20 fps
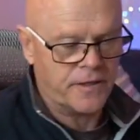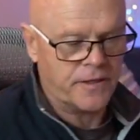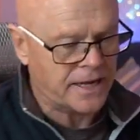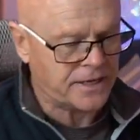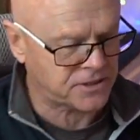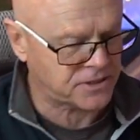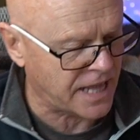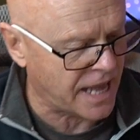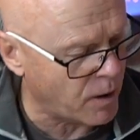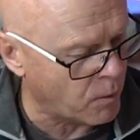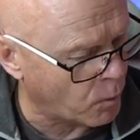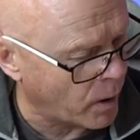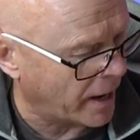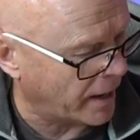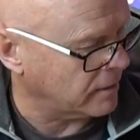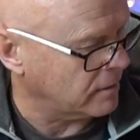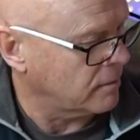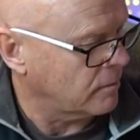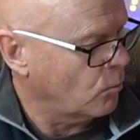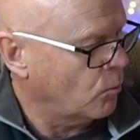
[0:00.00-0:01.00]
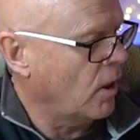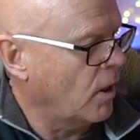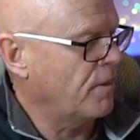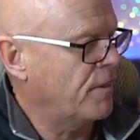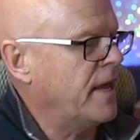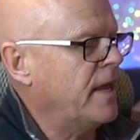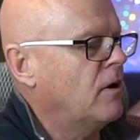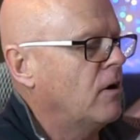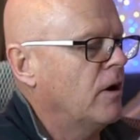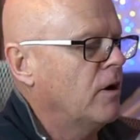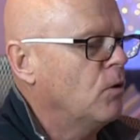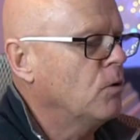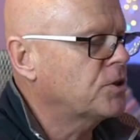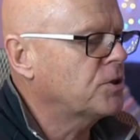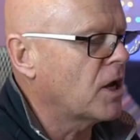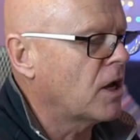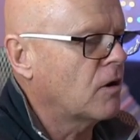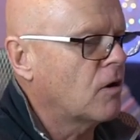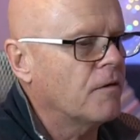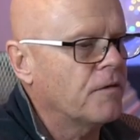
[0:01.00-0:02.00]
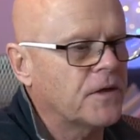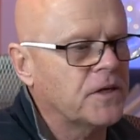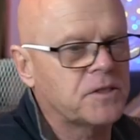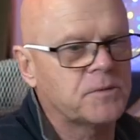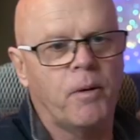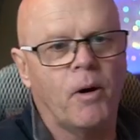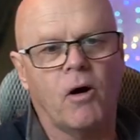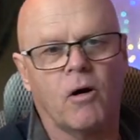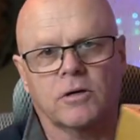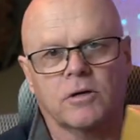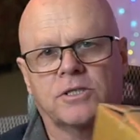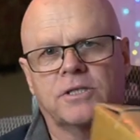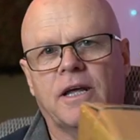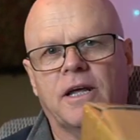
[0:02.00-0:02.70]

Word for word: that's that one. Well, then I also got this box.